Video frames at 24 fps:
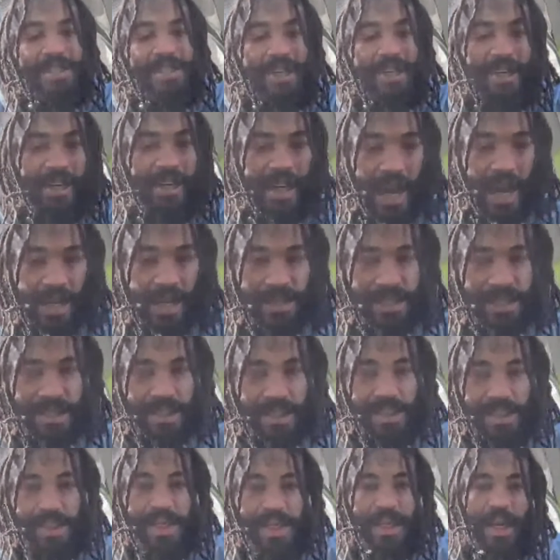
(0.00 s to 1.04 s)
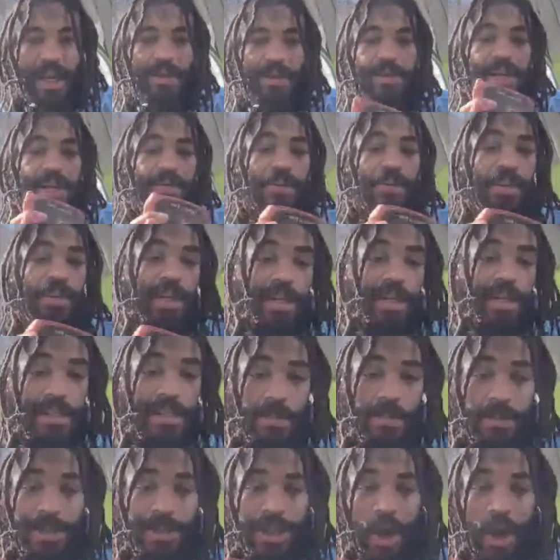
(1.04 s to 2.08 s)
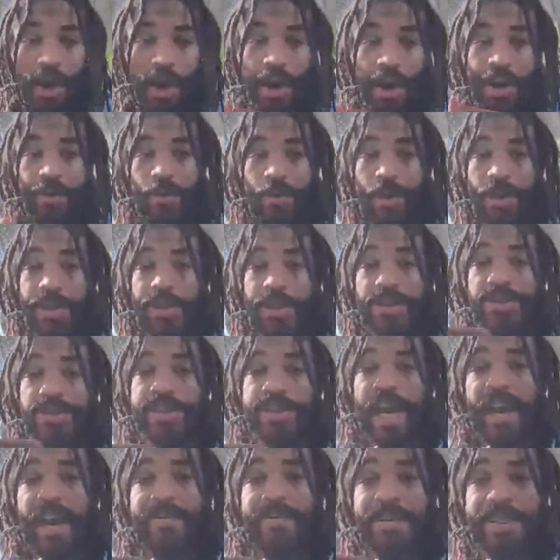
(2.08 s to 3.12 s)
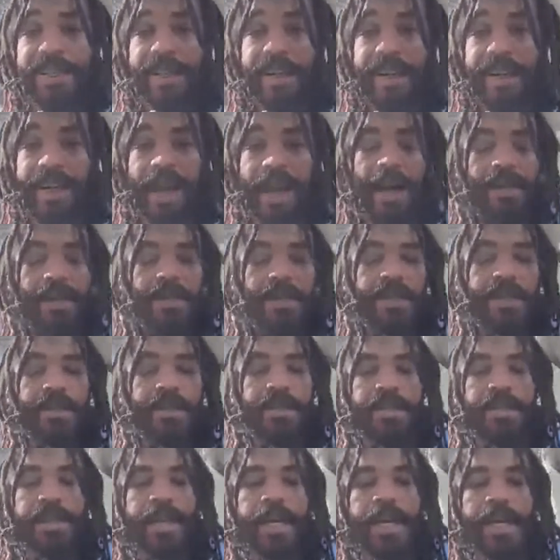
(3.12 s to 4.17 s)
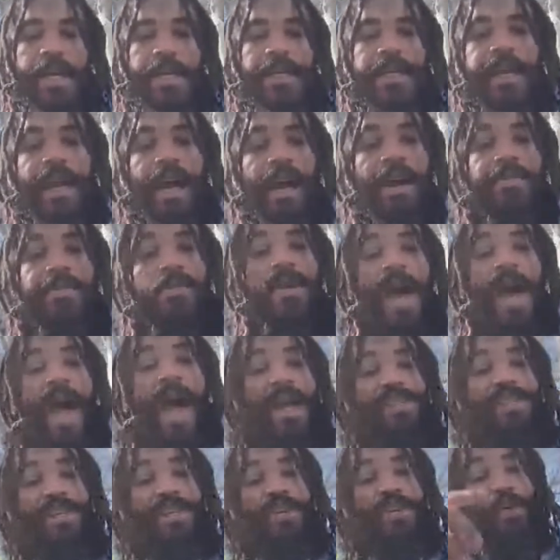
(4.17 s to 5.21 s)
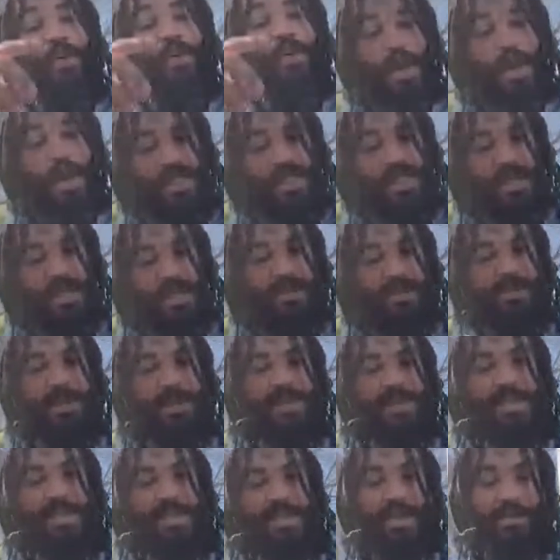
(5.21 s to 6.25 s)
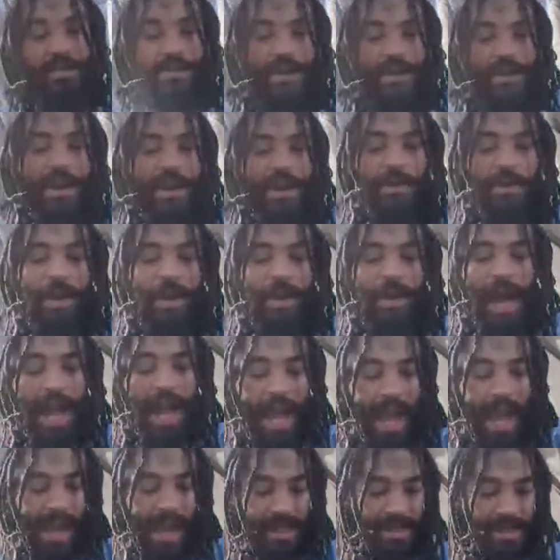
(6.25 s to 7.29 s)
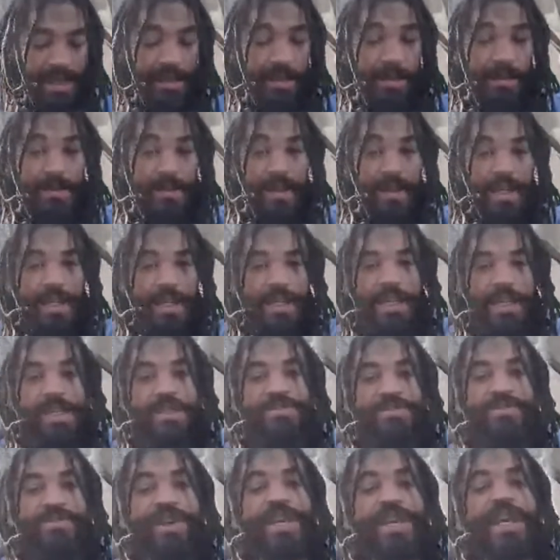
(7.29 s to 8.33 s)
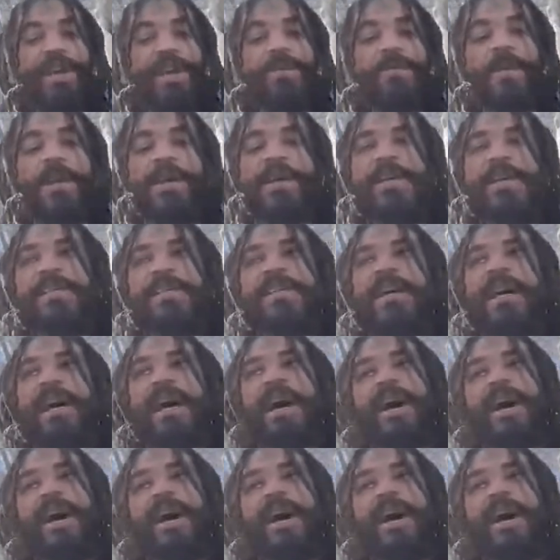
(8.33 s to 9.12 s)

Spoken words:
into their consciousness. Every time you look at someone's artwork, you dive into their consciousness. Now, if you ask a question of yourself, right? What I asked of this reading was,